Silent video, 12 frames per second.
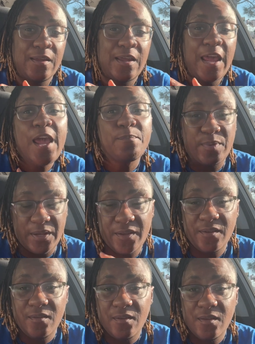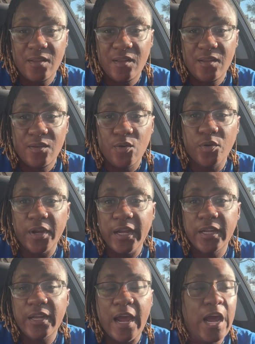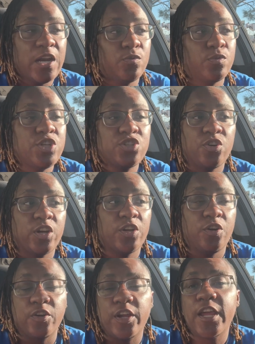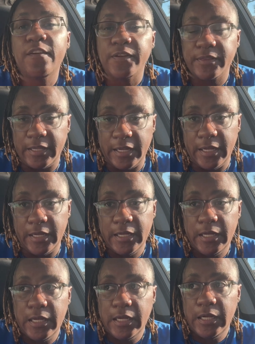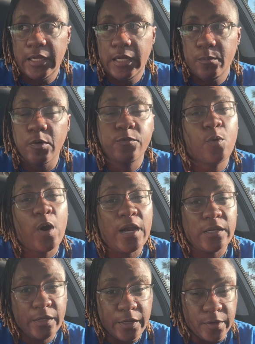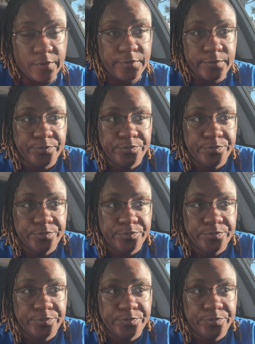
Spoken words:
Epic. Okay? I had to retrain her everything before I left.